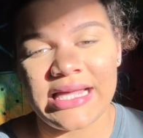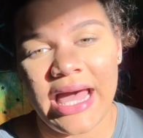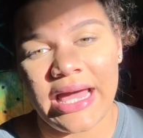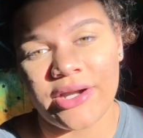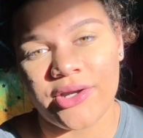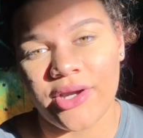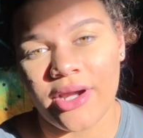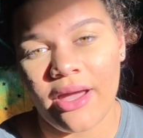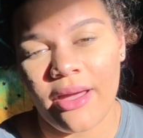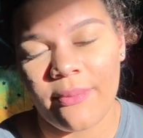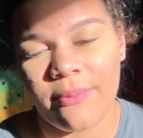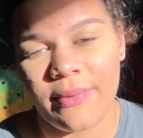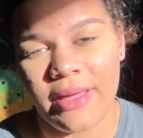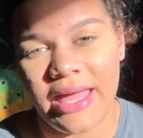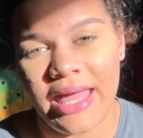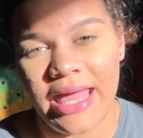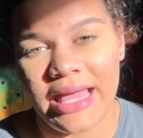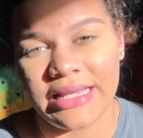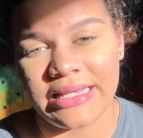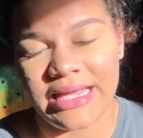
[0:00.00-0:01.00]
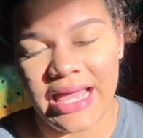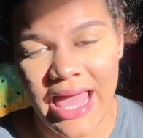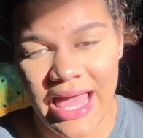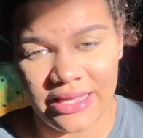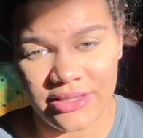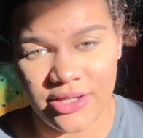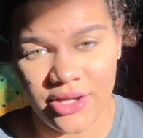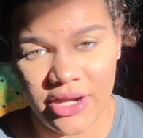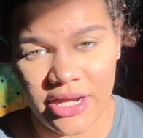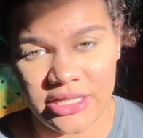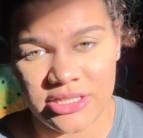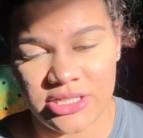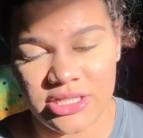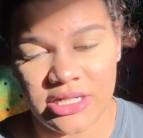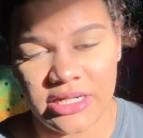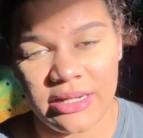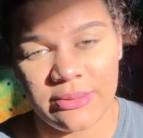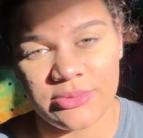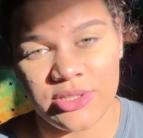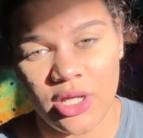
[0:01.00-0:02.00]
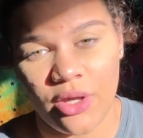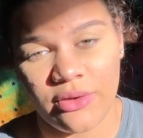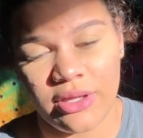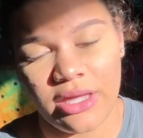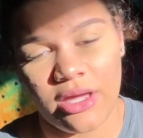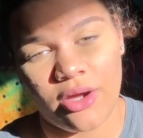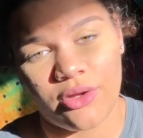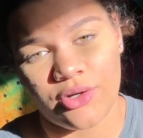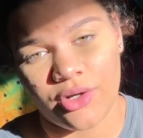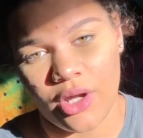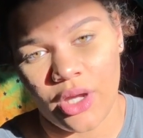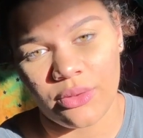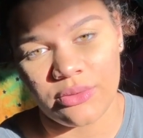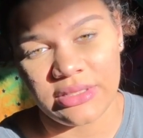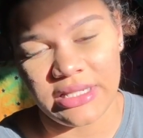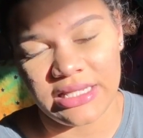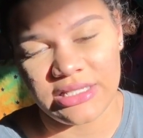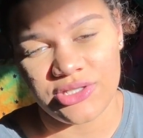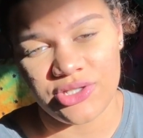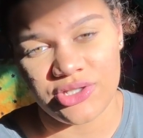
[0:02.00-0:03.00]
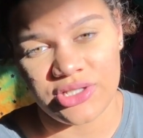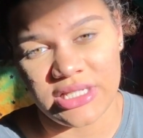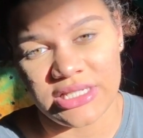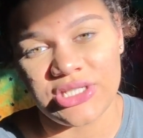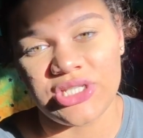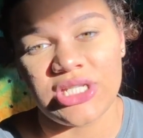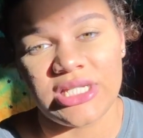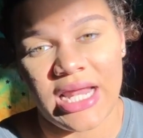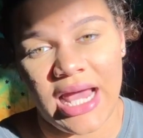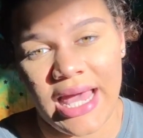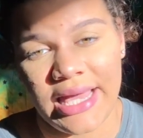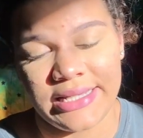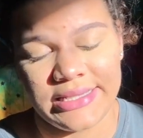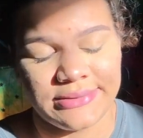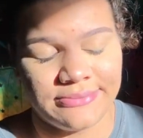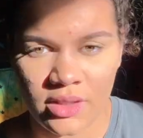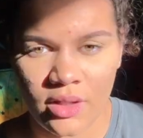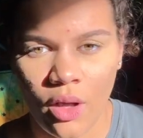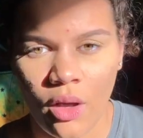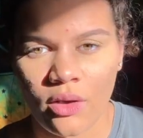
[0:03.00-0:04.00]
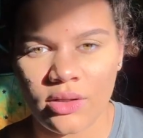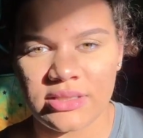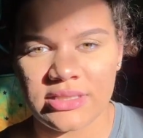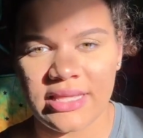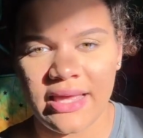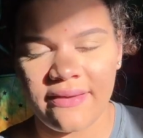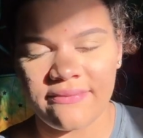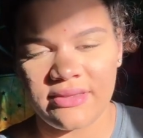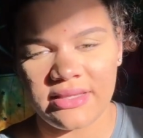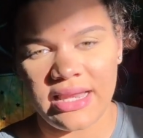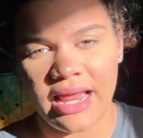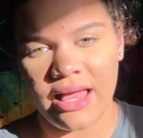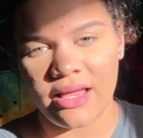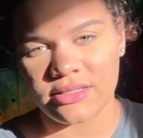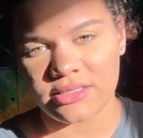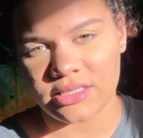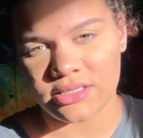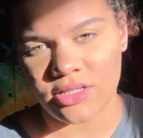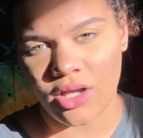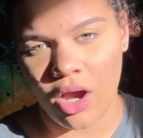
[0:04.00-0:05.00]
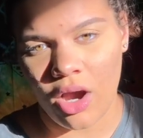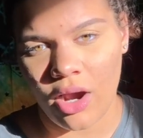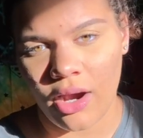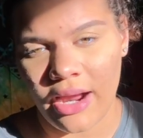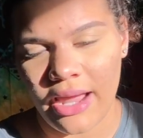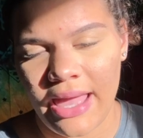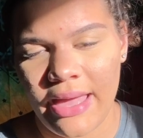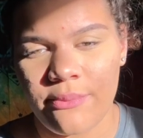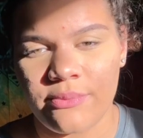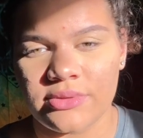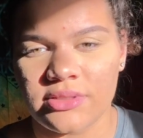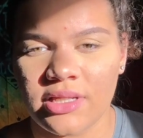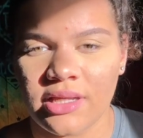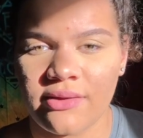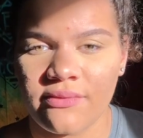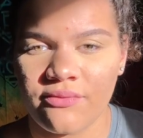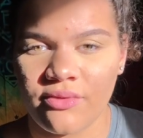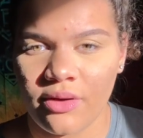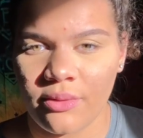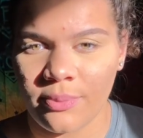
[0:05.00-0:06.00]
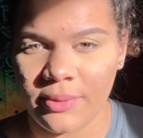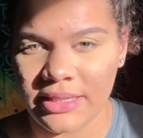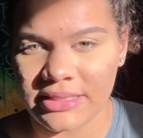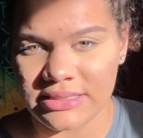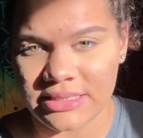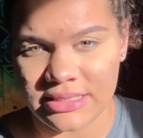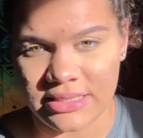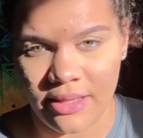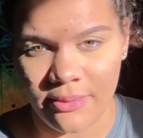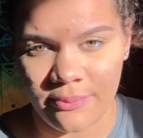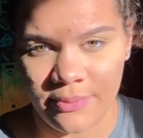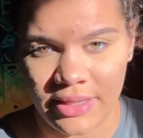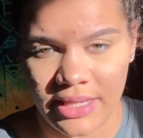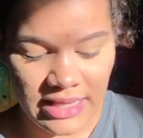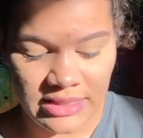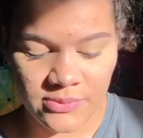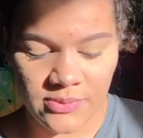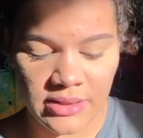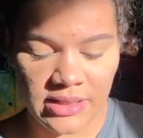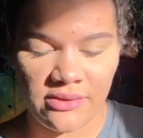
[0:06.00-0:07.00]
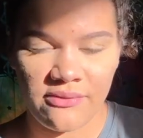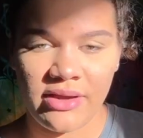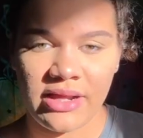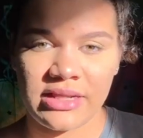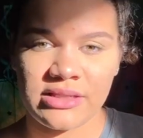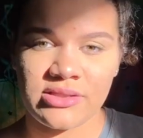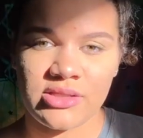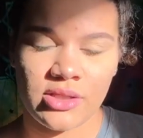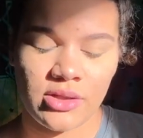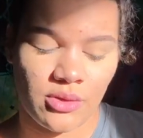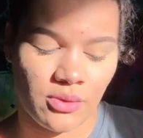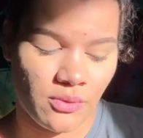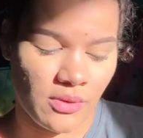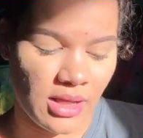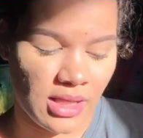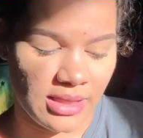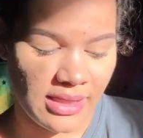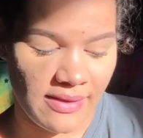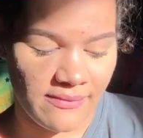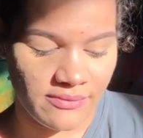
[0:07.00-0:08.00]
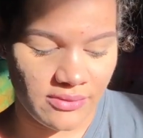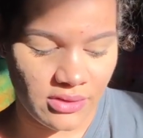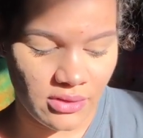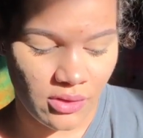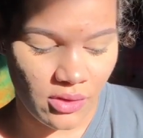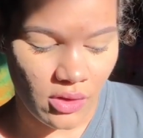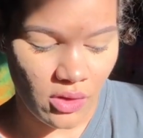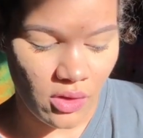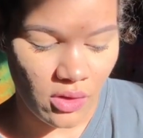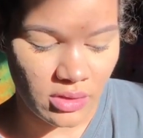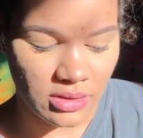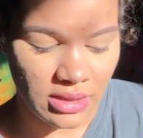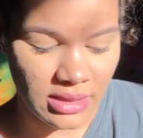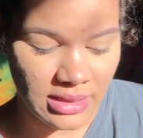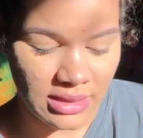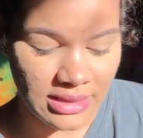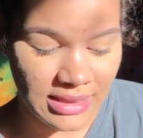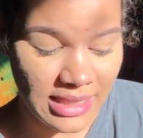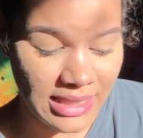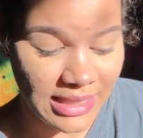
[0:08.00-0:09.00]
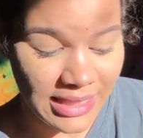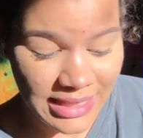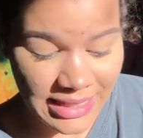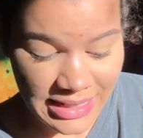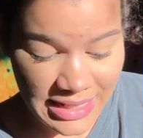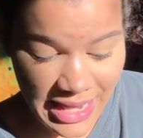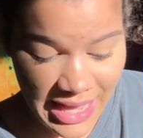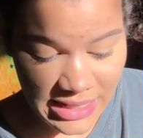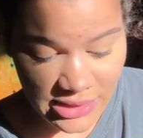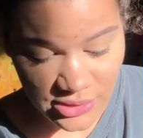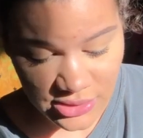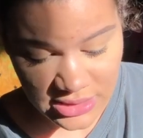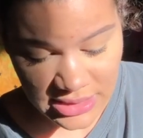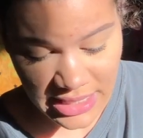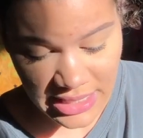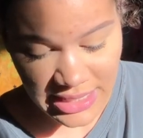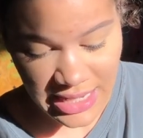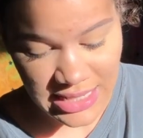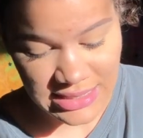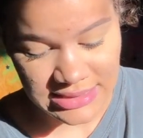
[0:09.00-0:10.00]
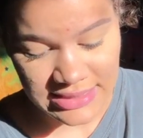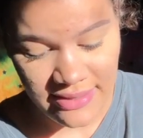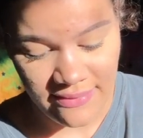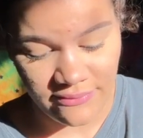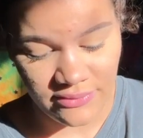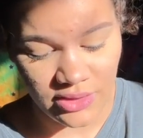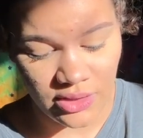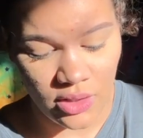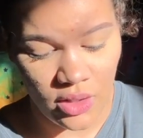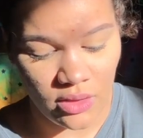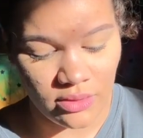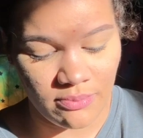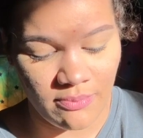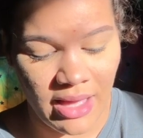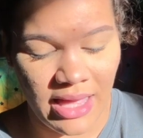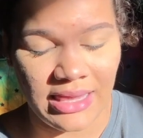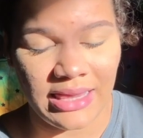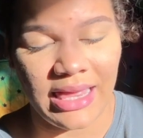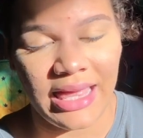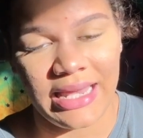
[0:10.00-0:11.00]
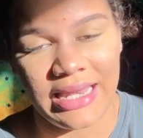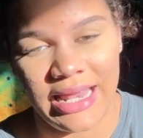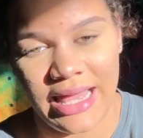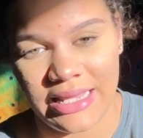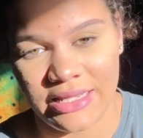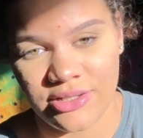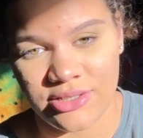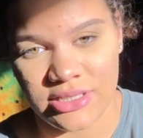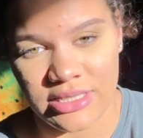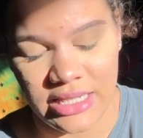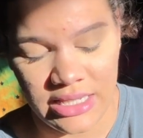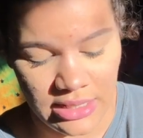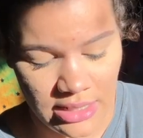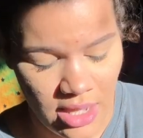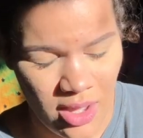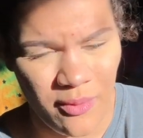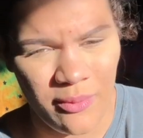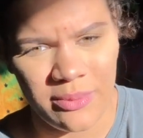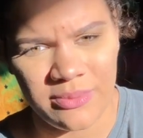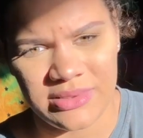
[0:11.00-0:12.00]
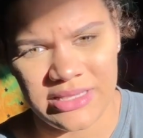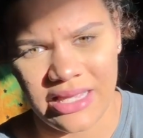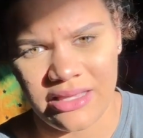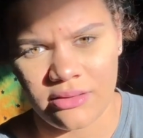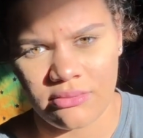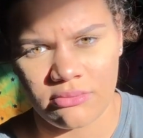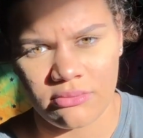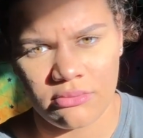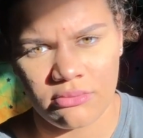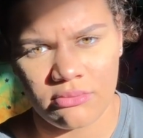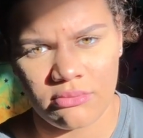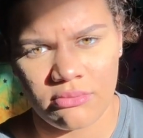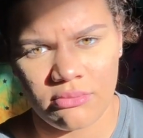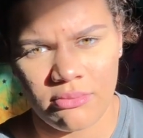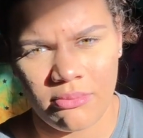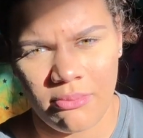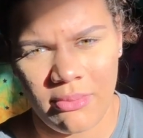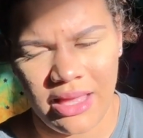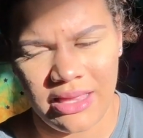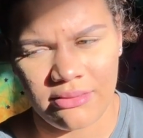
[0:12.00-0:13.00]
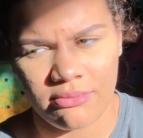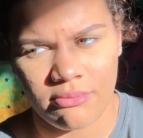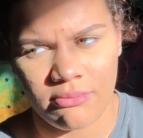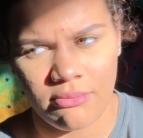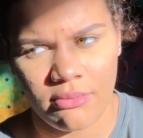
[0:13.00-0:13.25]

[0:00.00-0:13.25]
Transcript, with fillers: tied her up and gagged her, and she ended up choking on her own dentures, and she died. Knowles left in Alice's car and was looking for a place to dump it. That's when he ran into 11-year-old Lillian Anderson and 7-year-old Mylette Anderson. I hope I'm saying my